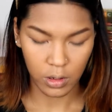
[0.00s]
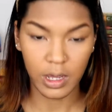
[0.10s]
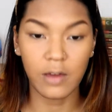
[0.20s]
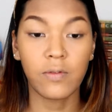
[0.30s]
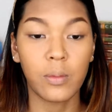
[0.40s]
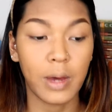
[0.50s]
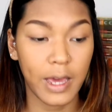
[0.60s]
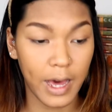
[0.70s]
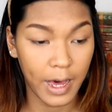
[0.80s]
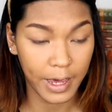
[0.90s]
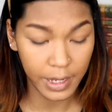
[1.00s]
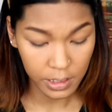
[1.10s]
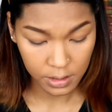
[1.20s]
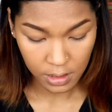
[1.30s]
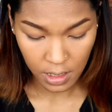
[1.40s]
Okay, for my
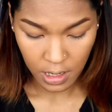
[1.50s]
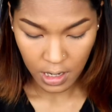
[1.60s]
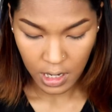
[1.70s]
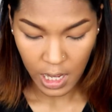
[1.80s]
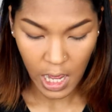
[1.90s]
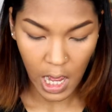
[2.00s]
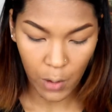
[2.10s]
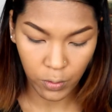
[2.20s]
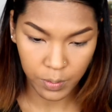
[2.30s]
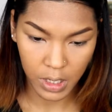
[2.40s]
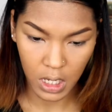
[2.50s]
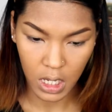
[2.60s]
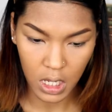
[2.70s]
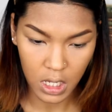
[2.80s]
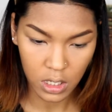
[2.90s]
eyes, I will
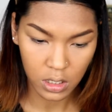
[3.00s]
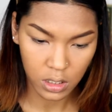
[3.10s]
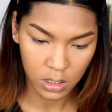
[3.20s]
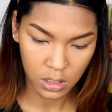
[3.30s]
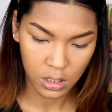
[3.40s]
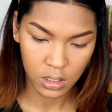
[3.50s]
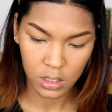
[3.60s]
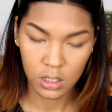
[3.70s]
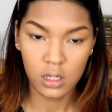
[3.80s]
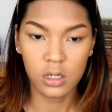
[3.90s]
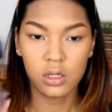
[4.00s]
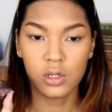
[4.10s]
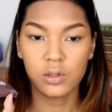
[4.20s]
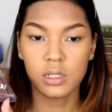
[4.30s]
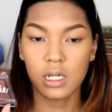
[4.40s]
be
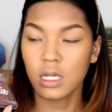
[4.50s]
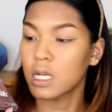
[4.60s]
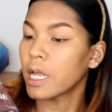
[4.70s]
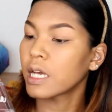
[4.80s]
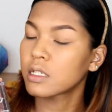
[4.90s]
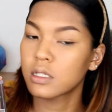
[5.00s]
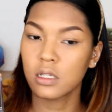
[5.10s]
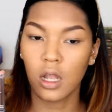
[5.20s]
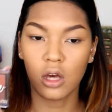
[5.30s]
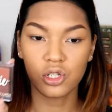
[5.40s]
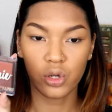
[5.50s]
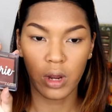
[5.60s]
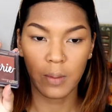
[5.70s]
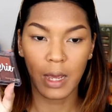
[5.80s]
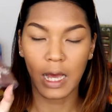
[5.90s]
using NYX
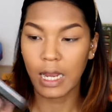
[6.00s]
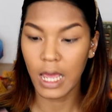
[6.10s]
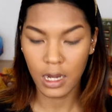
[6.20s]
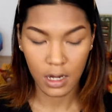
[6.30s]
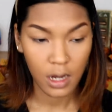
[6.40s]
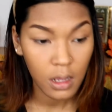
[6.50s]
Lingerie Palette,